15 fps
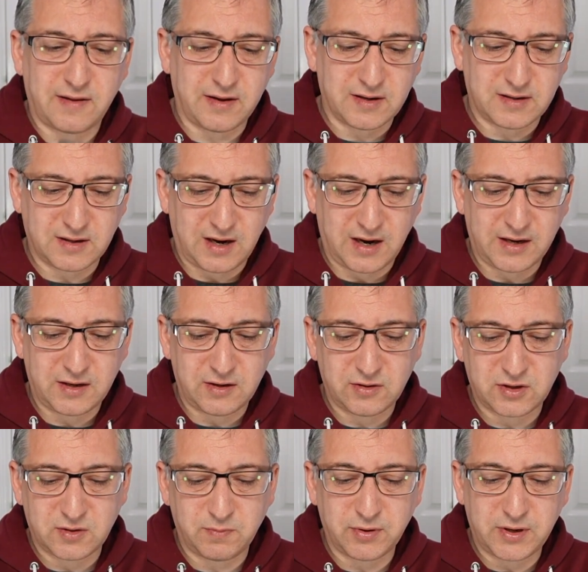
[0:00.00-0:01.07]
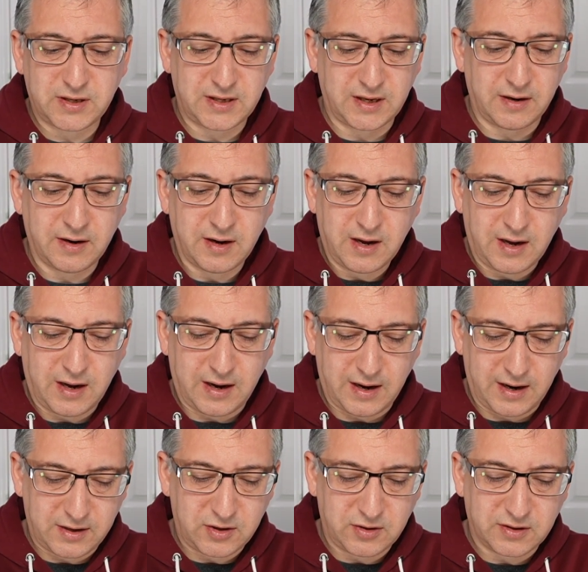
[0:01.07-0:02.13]
that I used to put it in
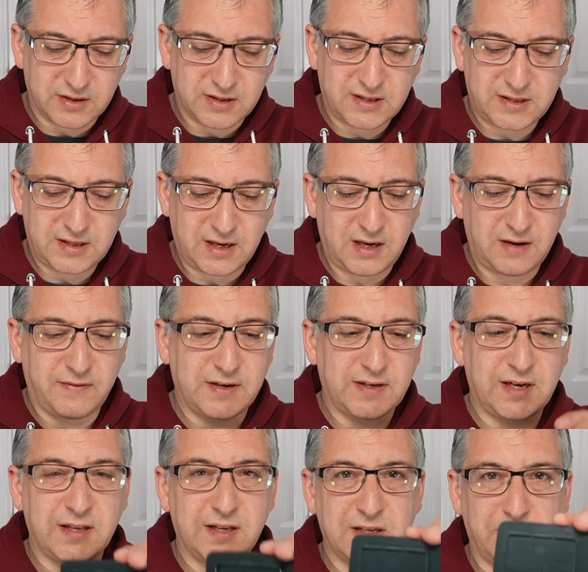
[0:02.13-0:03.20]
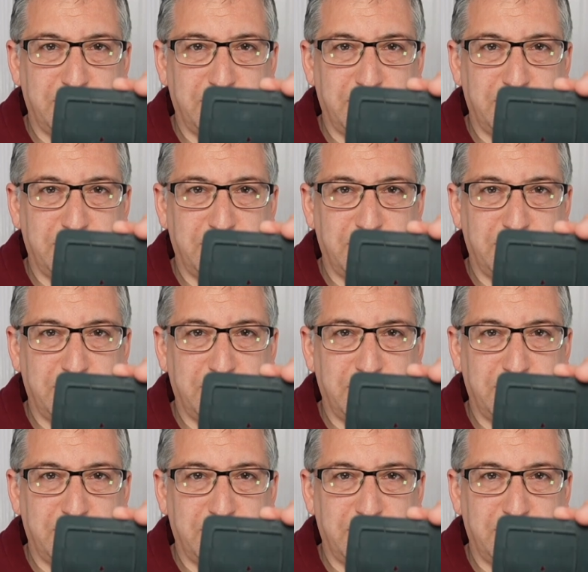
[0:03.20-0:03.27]
and you can see if I take this